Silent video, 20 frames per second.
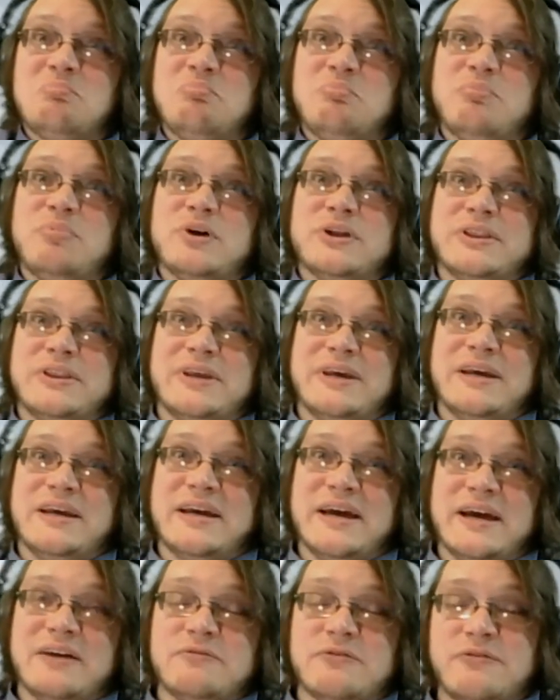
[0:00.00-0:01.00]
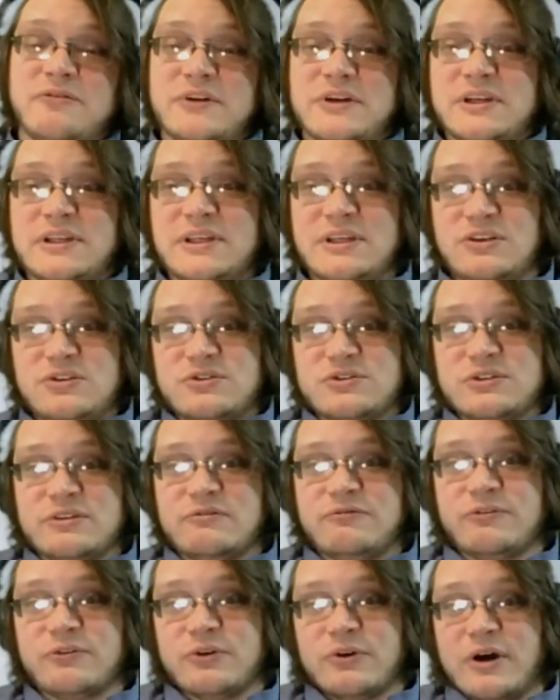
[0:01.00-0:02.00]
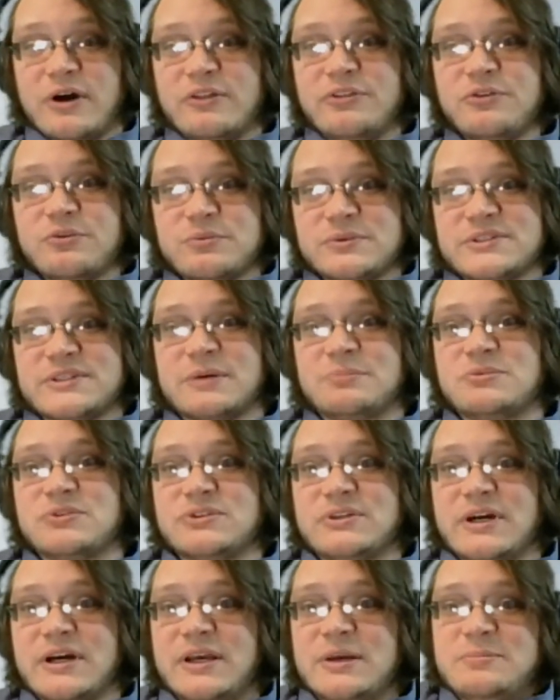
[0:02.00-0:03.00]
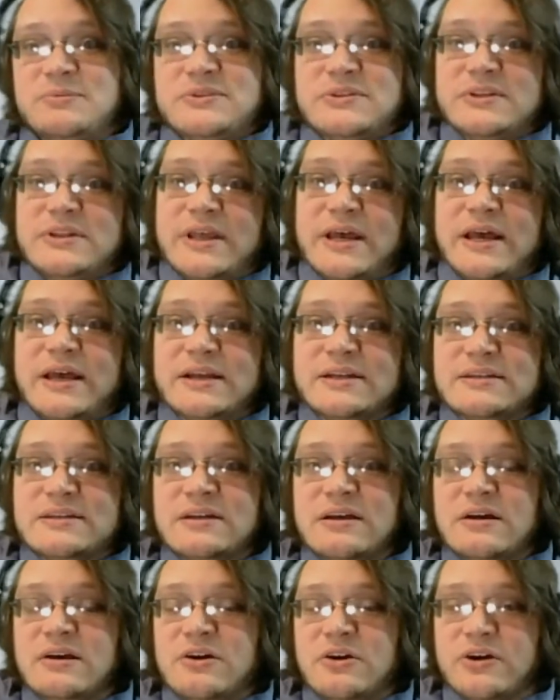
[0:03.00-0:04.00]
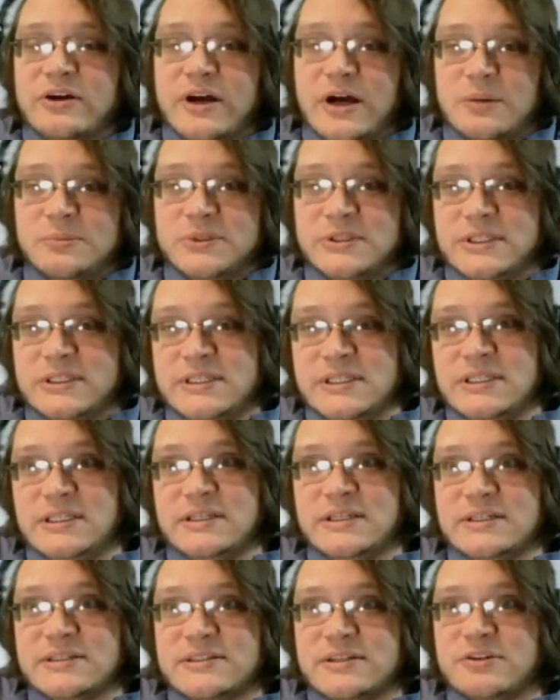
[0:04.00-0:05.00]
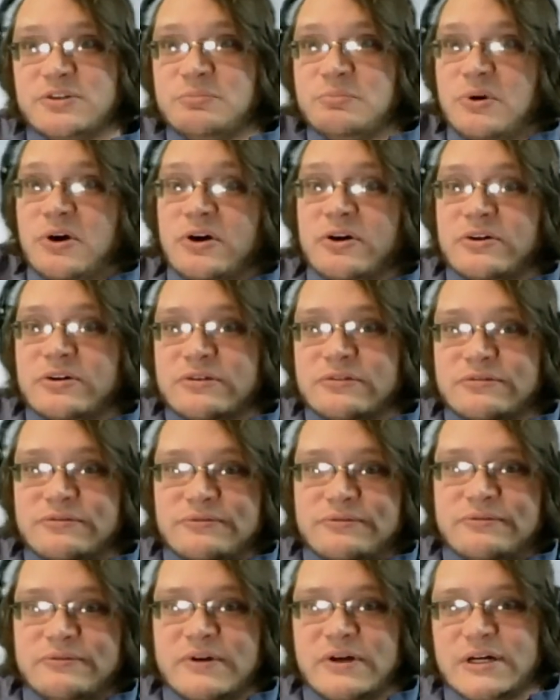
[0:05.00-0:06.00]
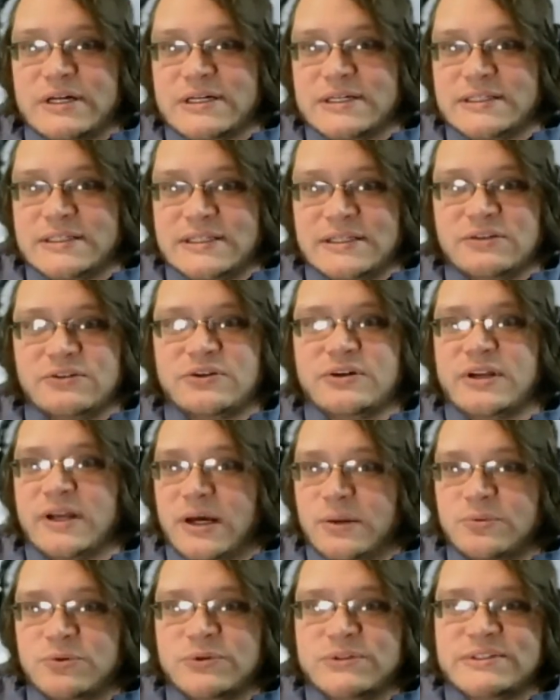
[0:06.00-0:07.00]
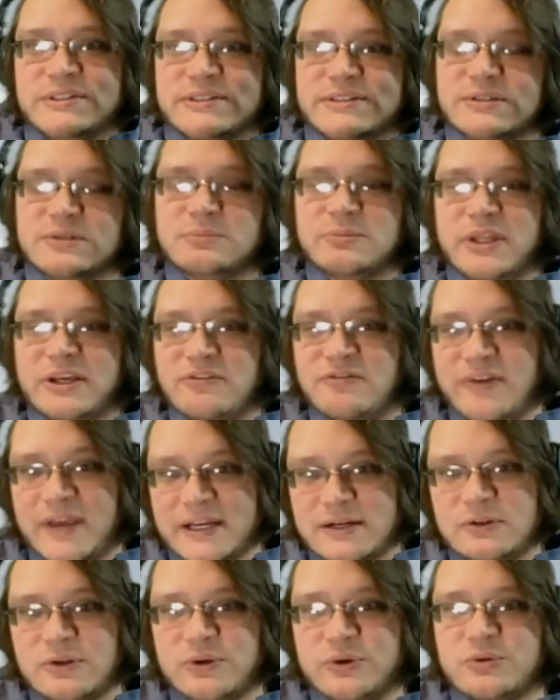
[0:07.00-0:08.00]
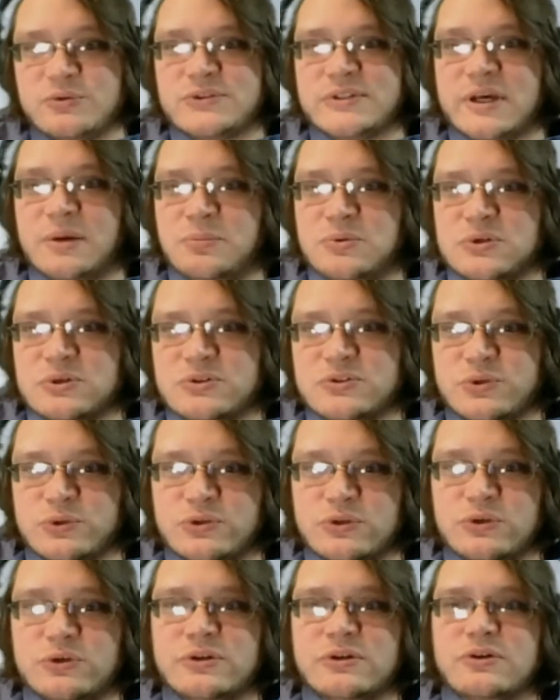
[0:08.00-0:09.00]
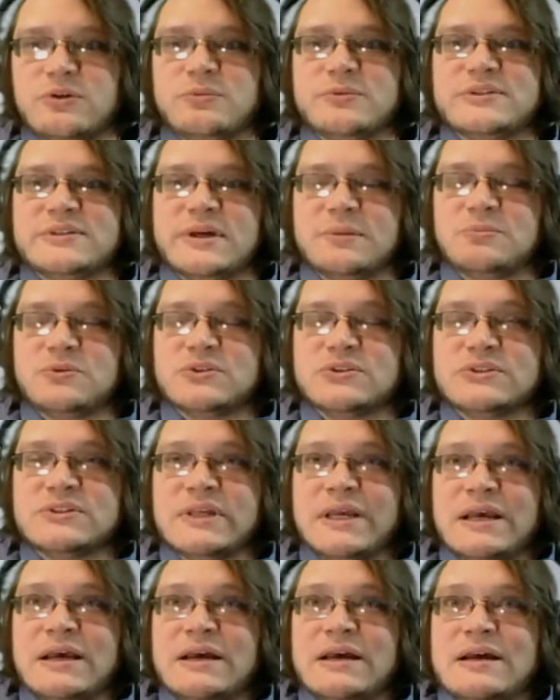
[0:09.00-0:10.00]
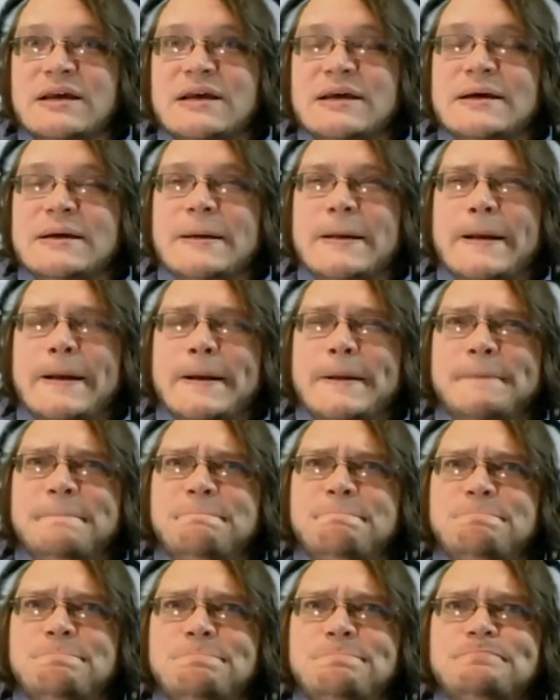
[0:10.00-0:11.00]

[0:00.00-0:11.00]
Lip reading: but they have affinity usually for other receptor types that are commonly considered part of the endocannabinoid system, like vanilloid receptors or nuclear receptors. And